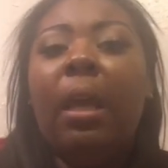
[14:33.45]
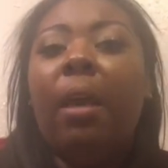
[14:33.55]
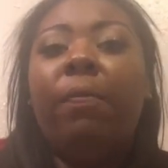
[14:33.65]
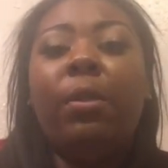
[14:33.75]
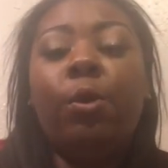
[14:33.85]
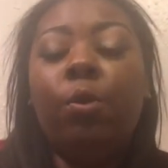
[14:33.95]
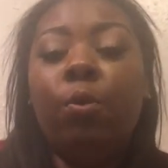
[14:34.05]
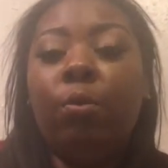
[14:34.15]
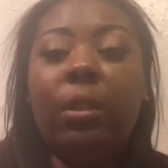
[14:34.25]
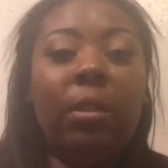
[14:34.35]
If it's
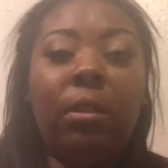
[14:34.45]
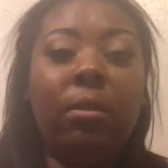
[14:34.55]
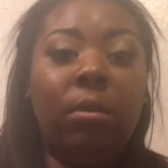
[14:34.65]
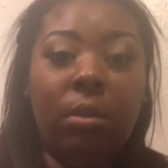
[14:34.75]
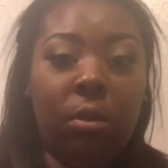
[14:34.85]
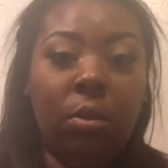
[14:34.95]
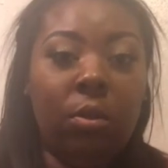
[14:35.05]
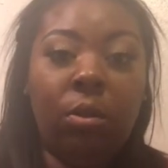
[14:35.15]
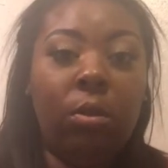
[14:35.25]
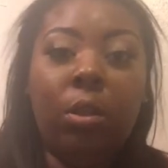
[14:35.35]
due to
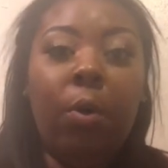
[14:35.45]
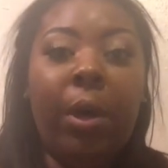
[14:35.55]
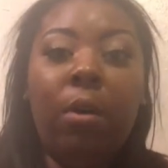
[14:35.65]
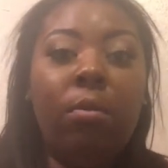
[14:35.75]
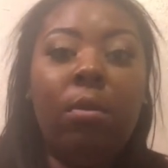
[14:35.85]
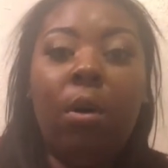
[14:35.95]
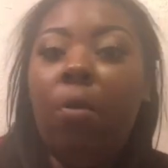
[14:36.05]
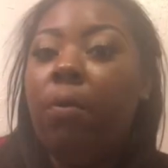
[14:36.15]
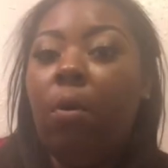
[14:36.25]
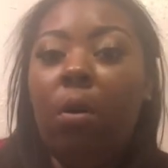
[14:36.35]
your health
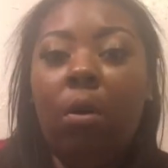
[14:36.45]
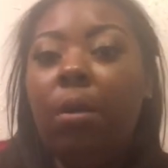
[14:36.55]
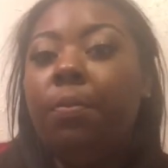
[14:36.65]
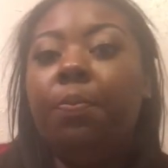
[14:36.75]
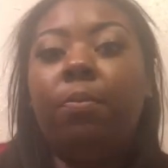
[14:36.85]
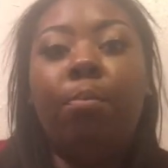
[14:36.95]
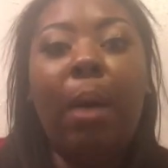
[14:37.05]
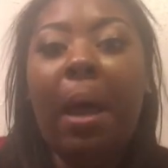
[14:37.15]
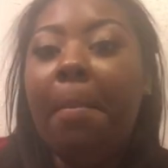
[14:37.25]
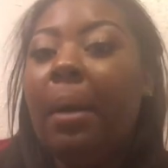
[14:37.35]
overall,
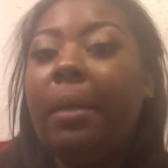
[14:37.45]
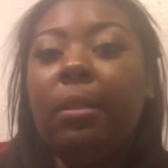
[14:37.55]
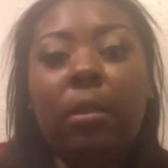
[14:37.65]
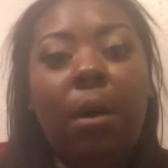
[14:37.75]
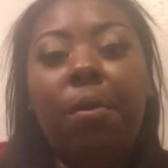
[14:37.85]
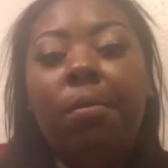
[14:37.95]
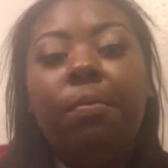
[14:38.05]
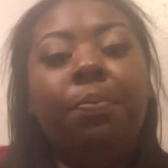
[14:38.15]
mind, body, soul,